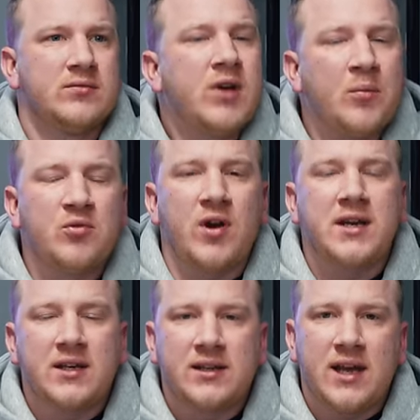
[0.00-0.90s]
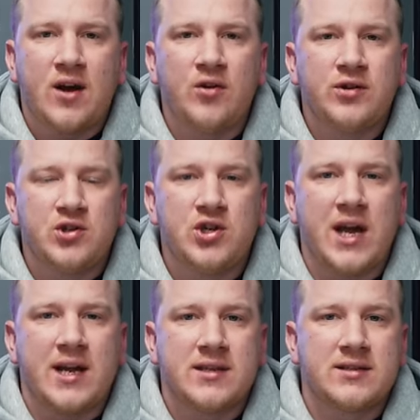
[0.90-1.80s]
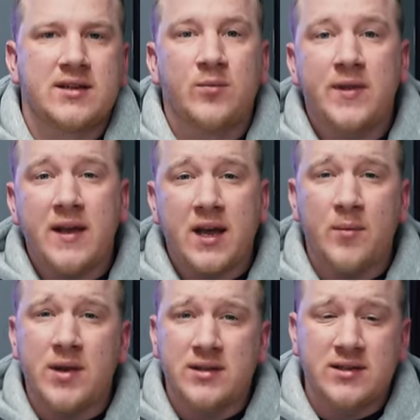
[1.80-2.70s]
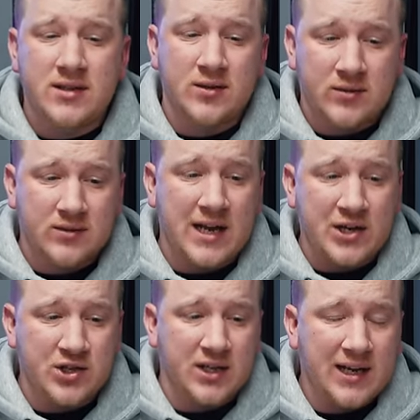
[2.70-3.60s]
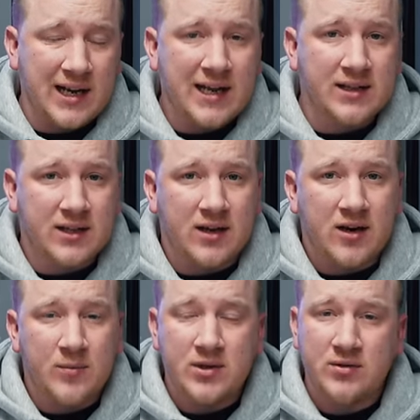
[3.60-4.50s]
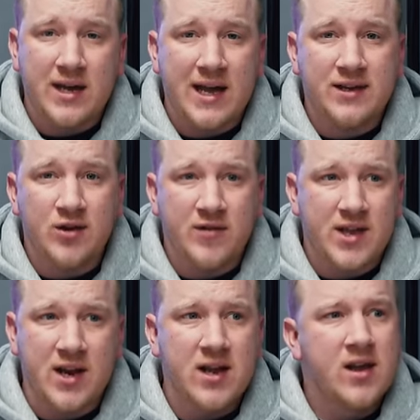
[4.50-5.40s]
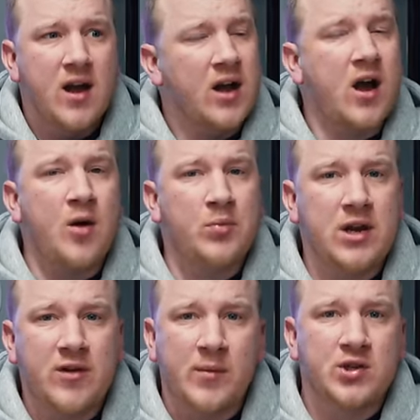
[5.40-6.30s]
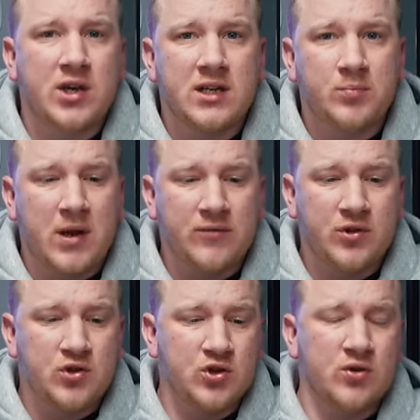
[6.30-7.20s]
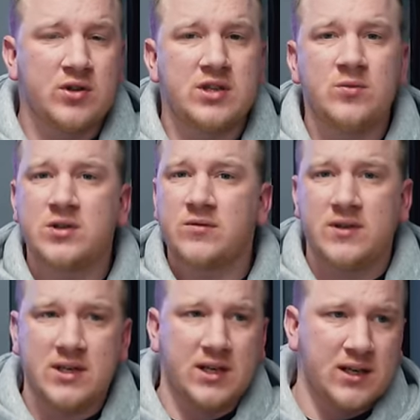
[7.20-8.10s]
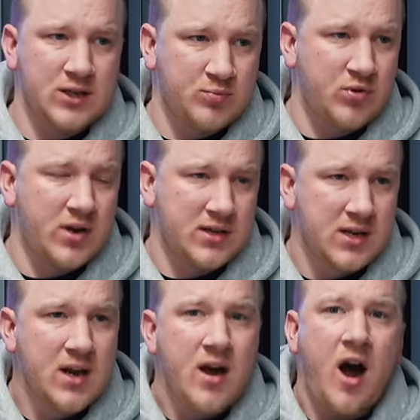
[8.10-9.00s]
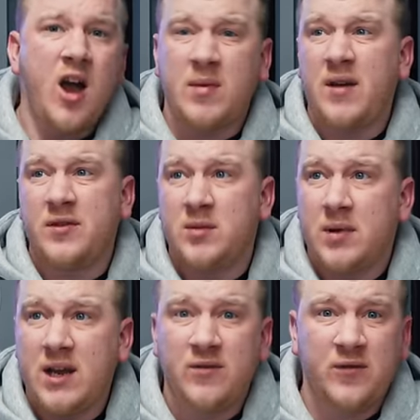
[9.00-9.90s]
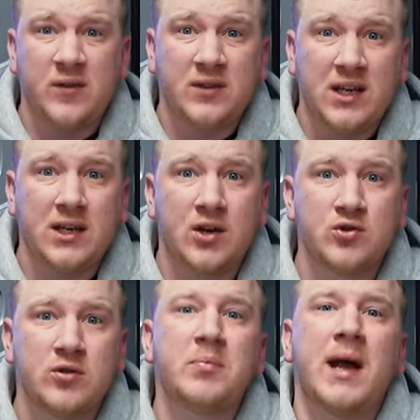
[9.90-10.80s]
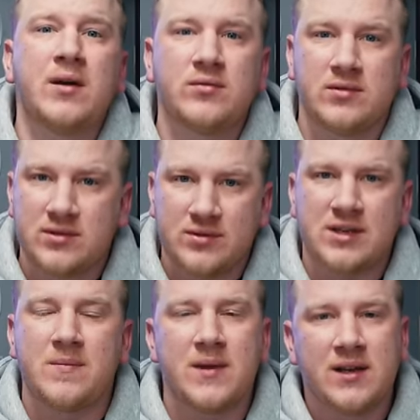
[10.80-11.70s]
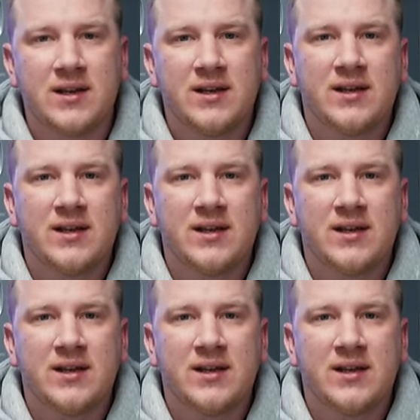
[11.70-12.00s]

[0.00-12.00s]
upgraded their Honda Jazz, and when they come in to actually collect the car and we do the handover, they're like, I can't believe how much I had to pay for the insurance. It was a ridiculous price. I'm having to pay £1,500 or something,